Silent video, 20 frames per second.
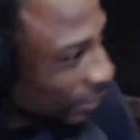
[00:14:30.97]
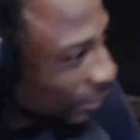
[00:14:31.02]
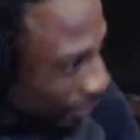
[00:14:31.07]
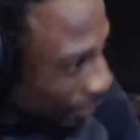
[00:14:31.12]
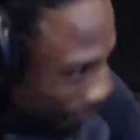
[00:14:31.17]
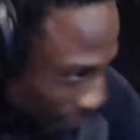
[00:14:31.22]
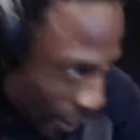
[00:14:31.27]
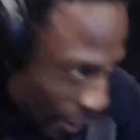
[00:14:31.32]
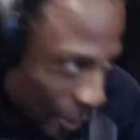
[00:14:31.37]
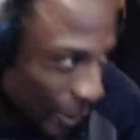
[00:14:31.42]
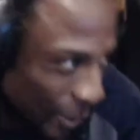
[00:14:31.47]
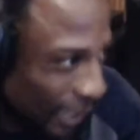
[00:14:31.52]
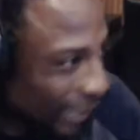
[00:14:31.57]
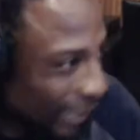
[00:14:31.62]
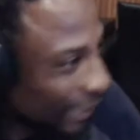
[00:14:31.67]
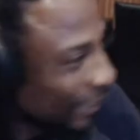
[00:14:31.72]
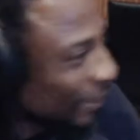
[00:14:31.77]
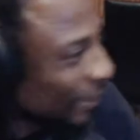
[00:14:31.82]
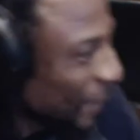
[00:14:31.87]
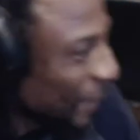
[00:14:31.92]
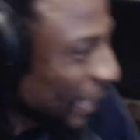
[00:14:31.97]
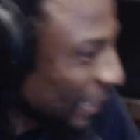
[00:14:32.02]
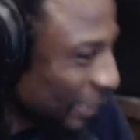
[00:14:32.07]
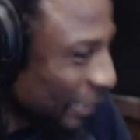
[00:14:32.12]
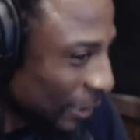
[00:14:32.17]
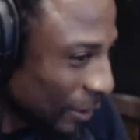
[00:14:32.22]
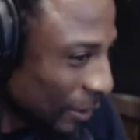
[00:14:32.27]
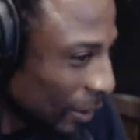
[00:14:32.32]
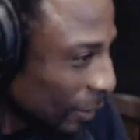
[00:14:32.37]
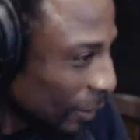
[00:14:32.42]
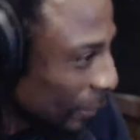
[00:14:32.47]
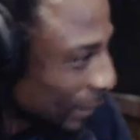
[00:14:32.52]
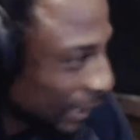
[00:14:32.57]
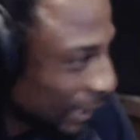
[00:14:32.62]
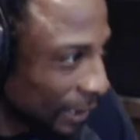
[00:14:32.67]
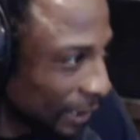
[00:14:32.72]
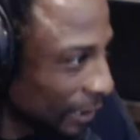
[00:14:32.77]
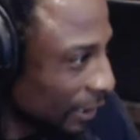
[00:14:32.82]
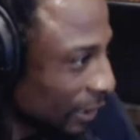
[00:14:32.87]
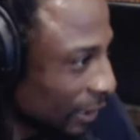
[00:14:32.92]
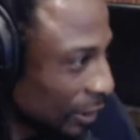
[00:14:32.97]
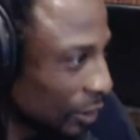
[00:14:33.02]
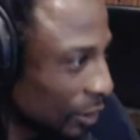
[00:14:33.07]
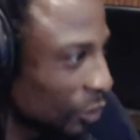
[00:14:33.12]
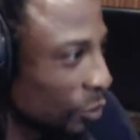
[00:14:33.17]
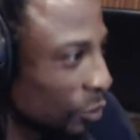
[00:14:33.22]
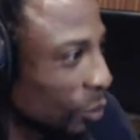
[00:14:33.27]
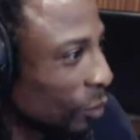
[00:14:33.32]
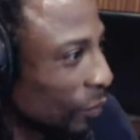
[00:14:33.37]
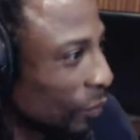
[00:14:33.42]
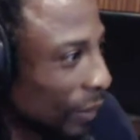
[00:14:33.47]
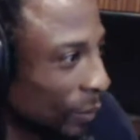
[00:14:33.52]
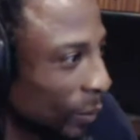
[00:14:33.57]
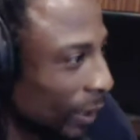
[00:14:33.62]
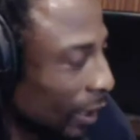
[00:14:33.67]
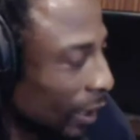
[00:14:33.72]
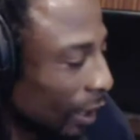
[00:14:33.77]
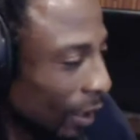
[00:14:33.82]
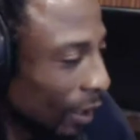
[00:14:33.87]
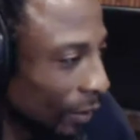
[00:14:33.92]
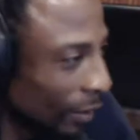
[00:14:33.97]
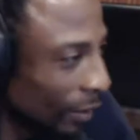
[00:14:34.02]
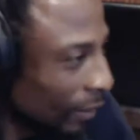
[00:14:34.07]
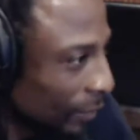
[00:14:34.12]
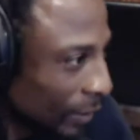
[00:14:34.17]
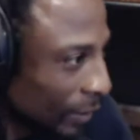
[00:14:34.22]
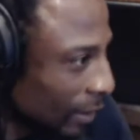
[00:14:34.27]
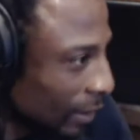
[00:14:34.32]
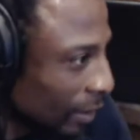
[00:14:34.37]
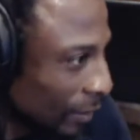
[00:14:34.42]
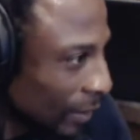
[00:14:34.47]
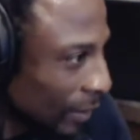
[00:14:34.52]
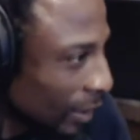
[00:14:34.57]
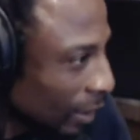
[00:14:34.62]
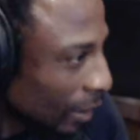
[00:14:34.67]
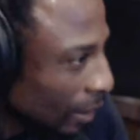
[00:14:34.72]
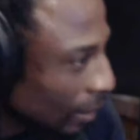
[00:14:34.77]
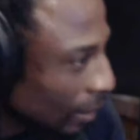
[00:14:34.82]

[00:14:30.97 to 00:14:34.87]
No, go ahead. Man, this is just the truth of it all.